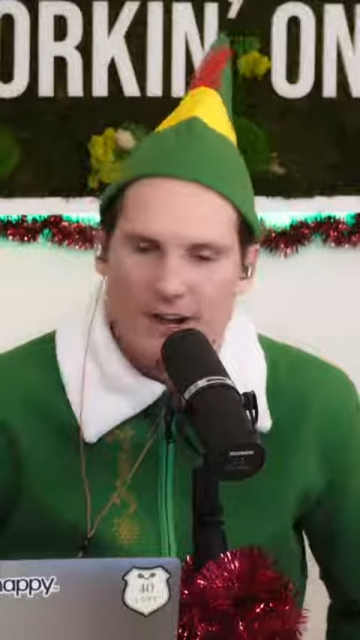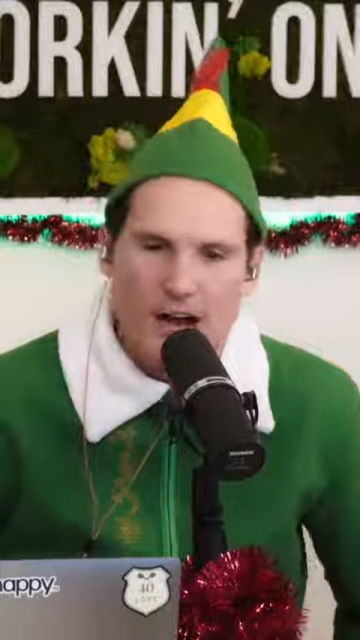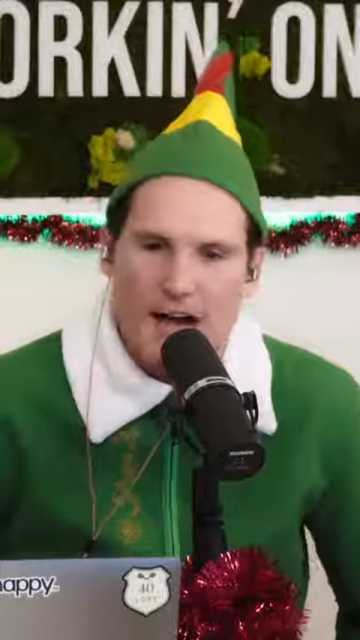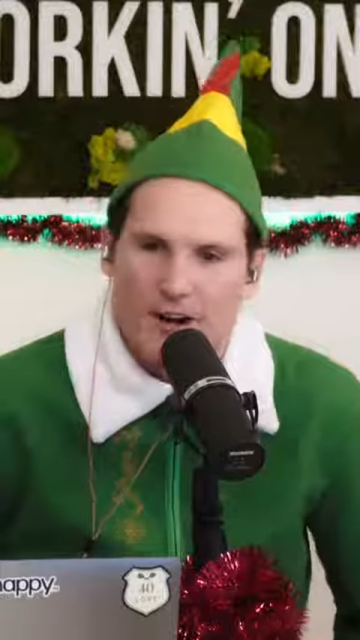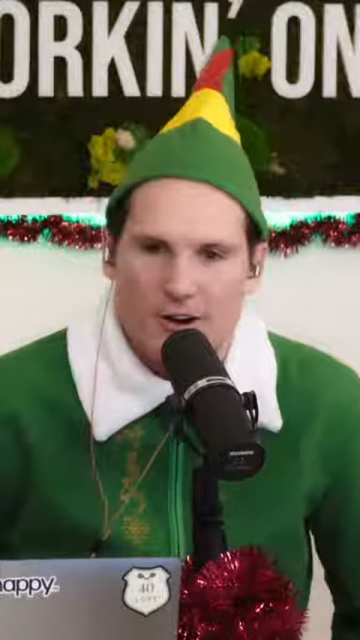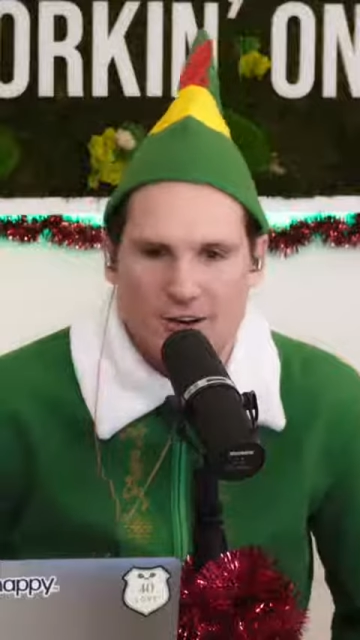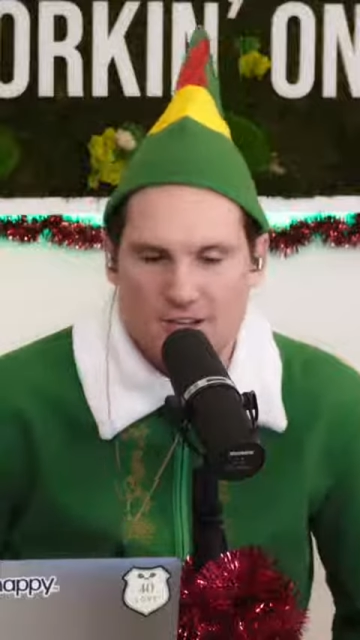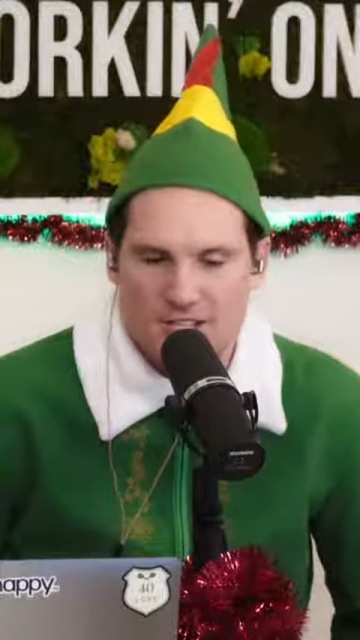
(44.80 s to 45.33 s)
I, don't. I
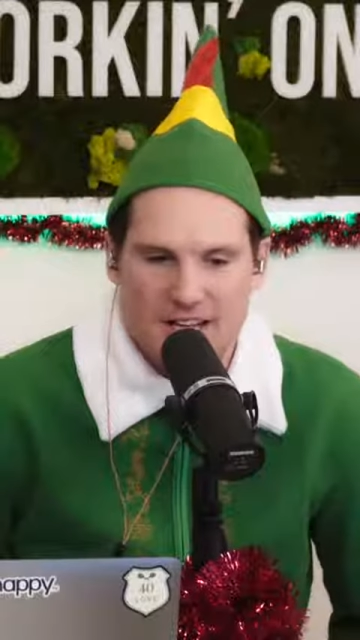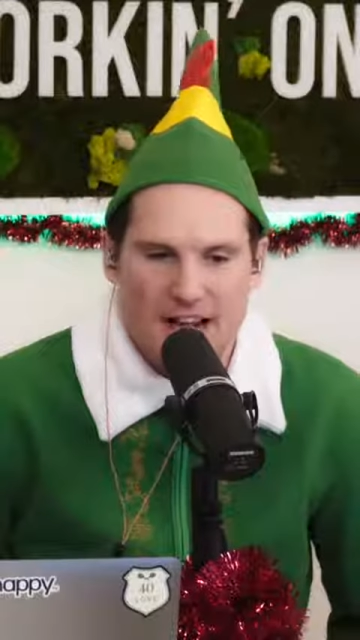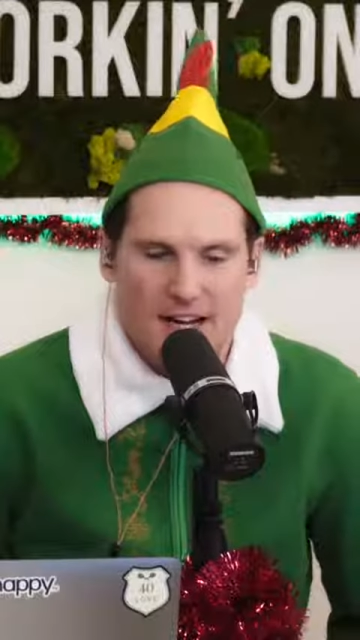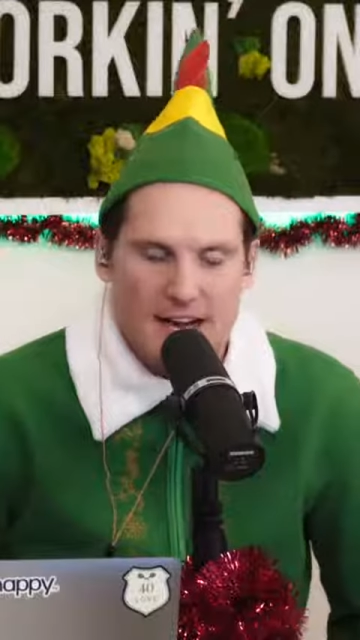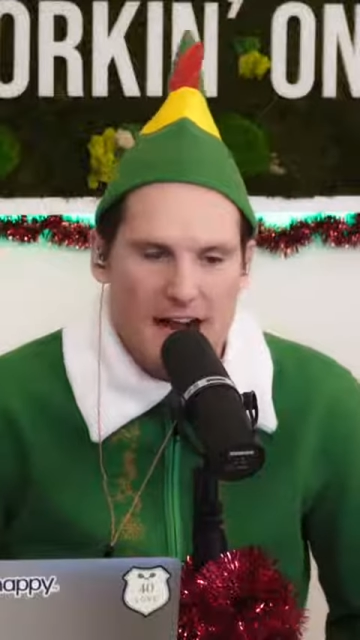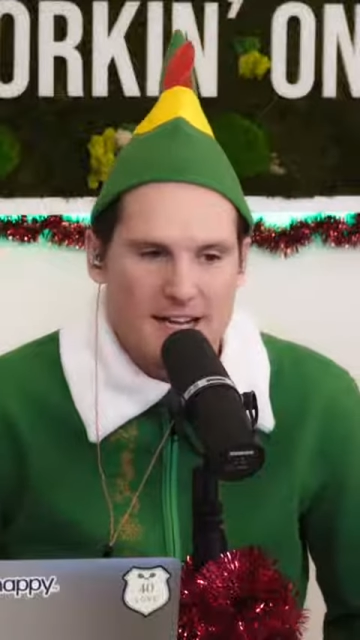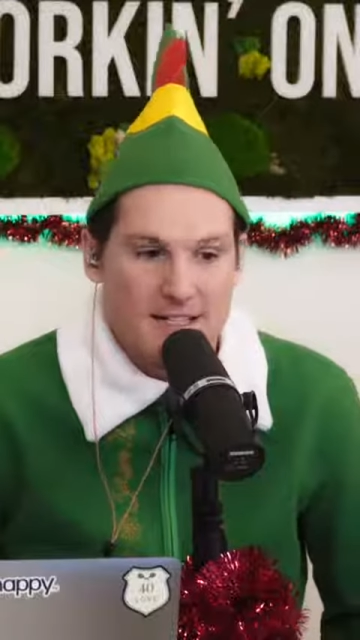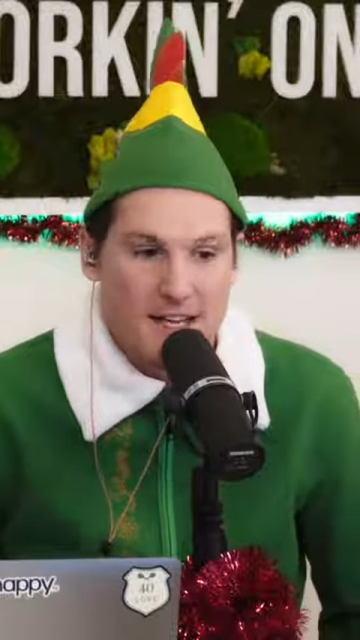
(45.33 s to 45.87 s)
don't understand I,
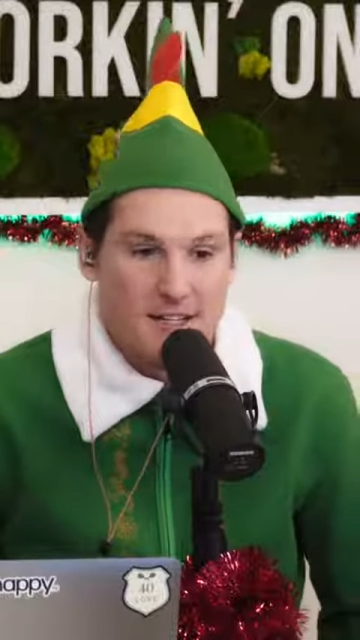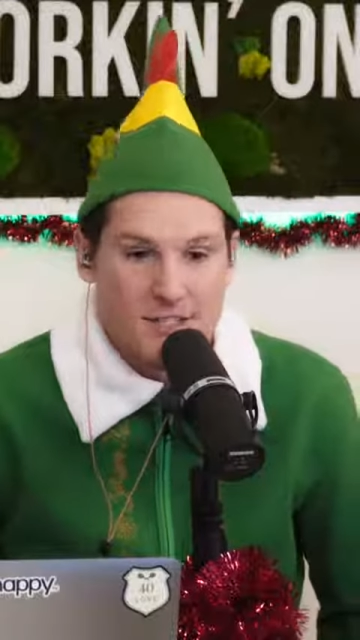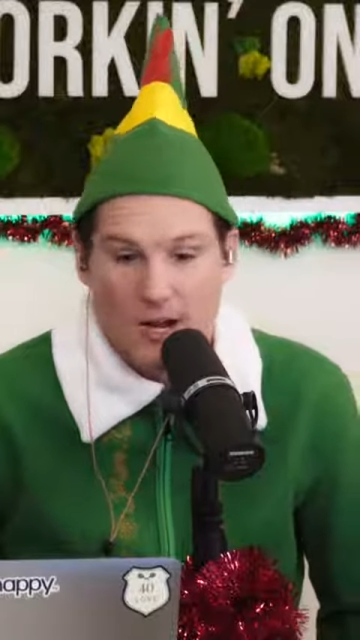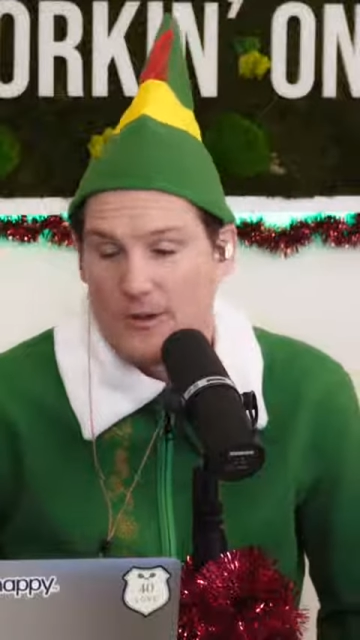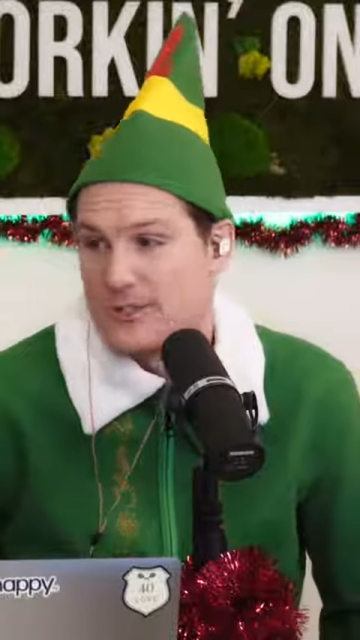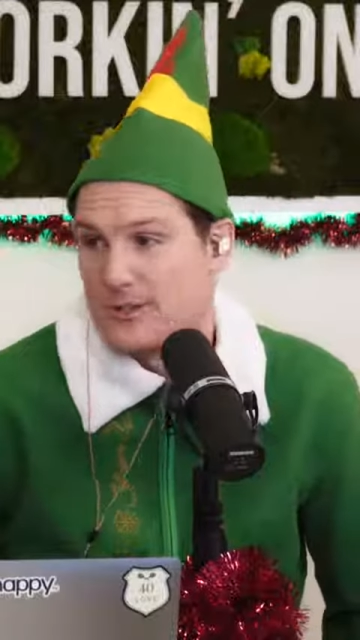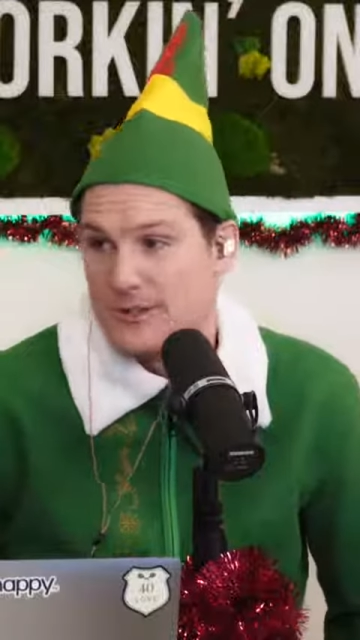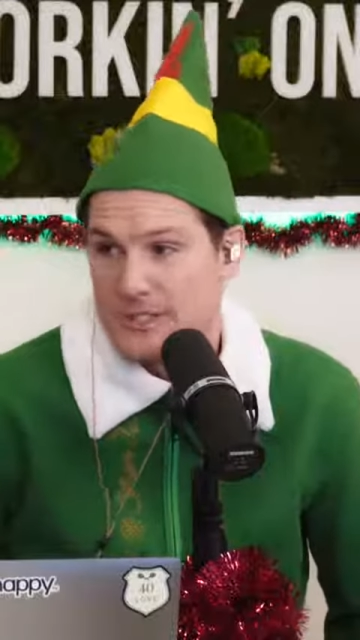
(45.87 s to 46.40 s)
guys that don't
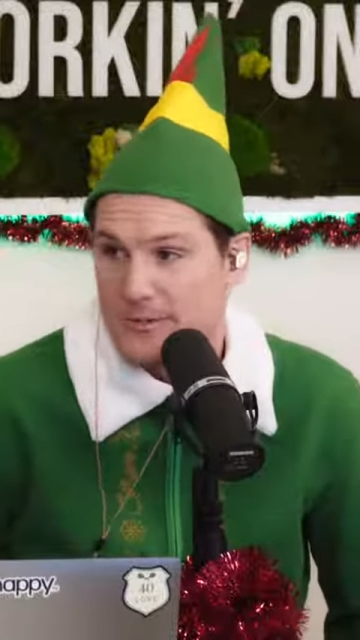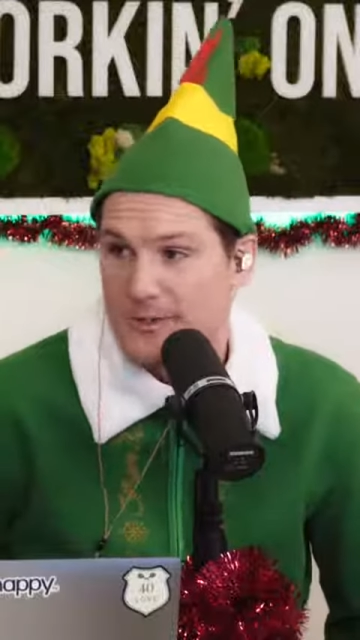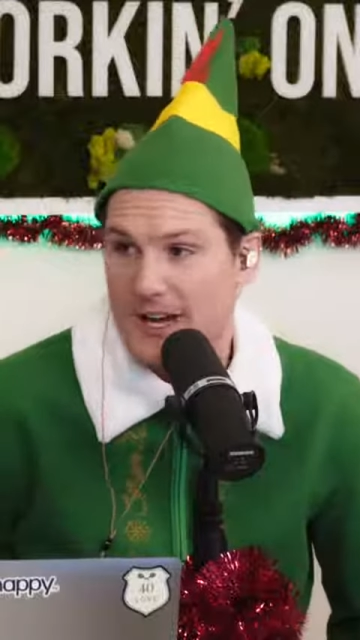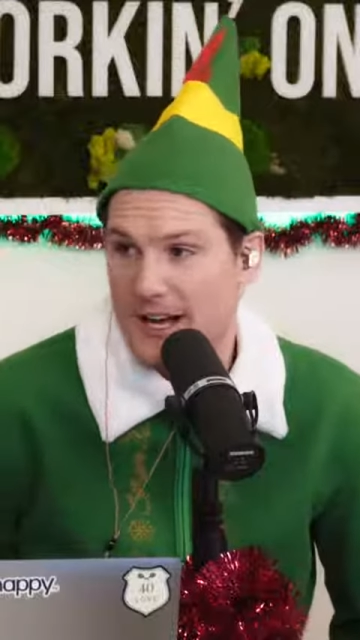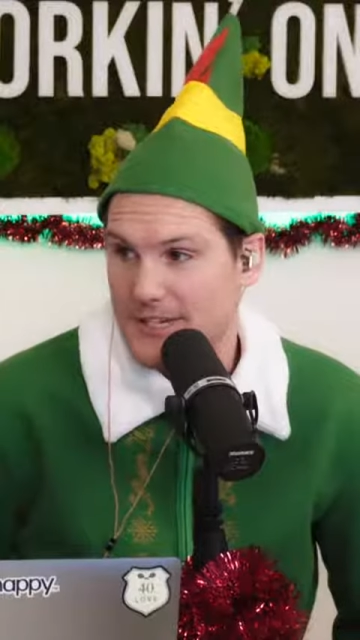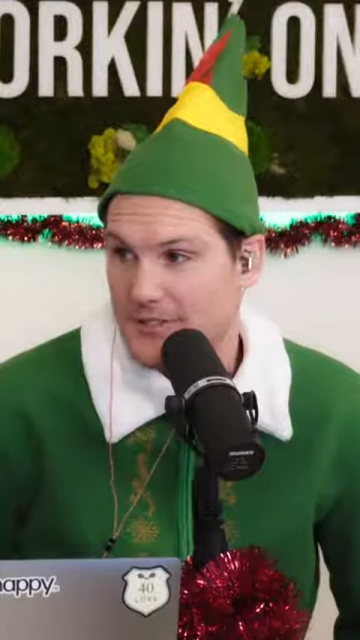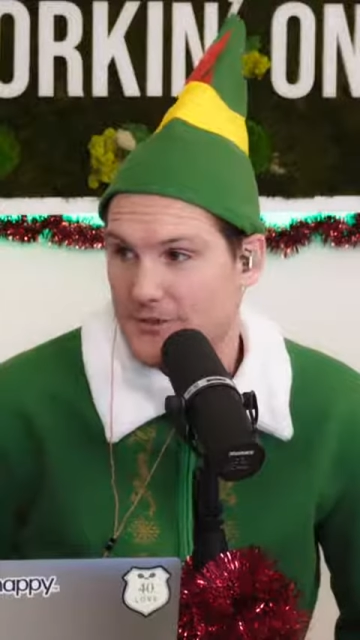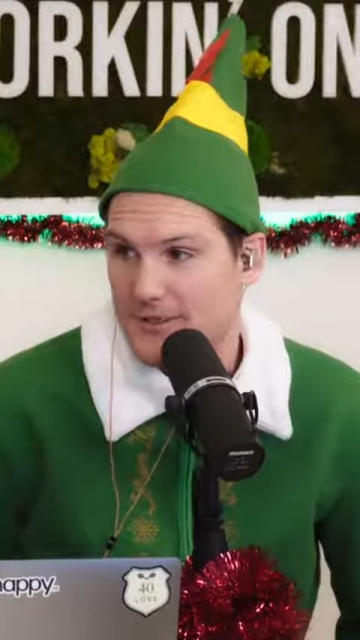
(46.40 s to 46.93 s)
do it. To be
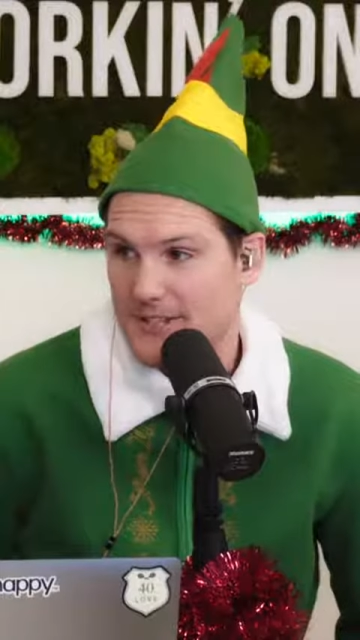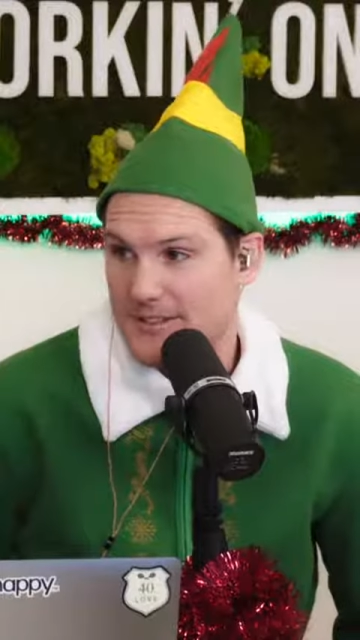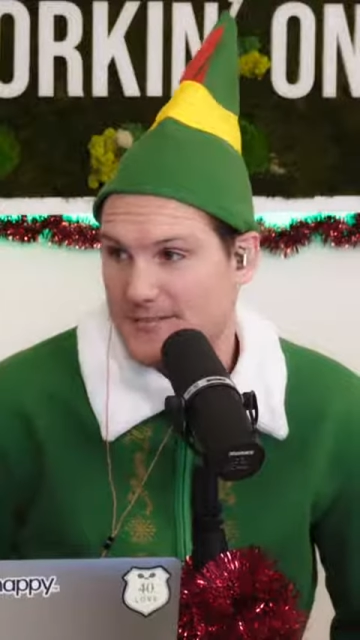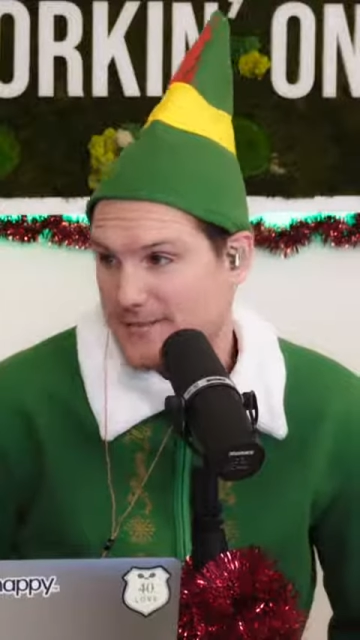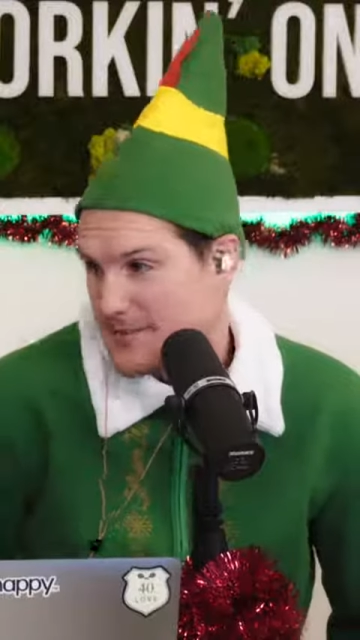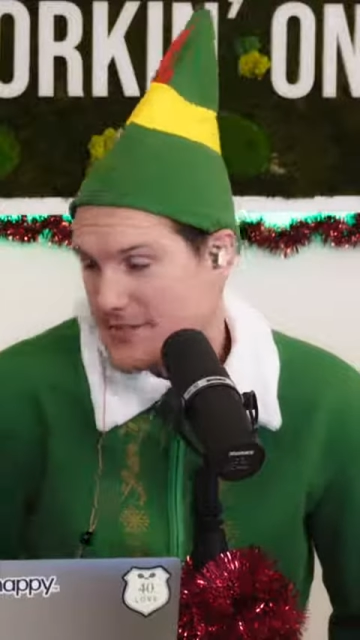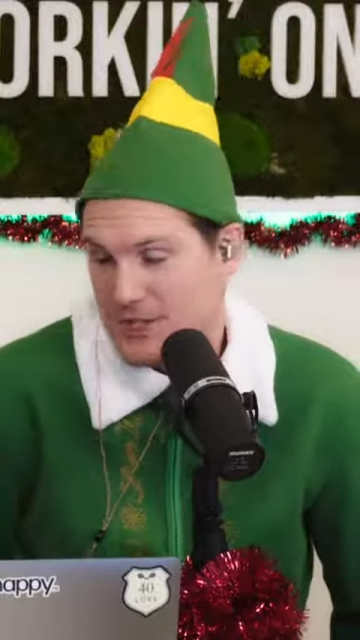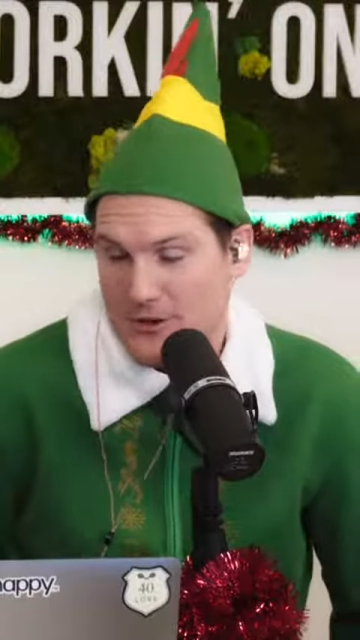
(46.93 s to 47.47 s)
honest with you,
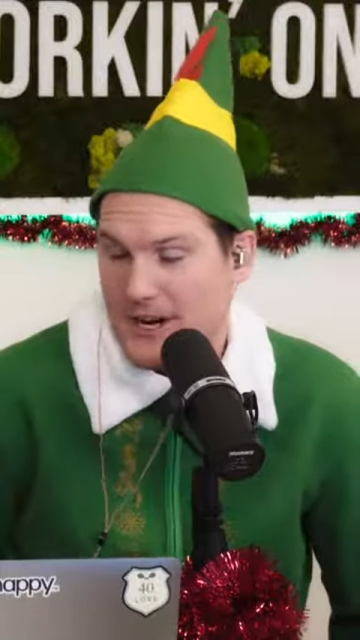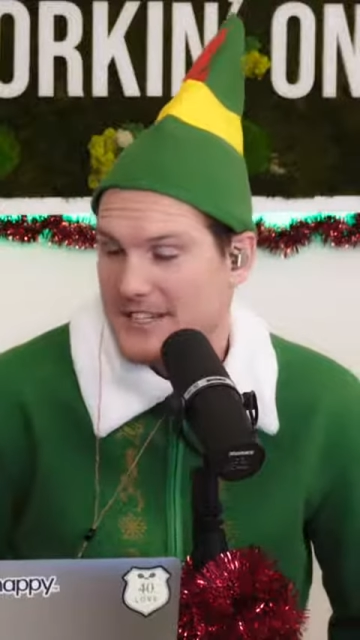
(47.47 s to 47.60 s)
it's a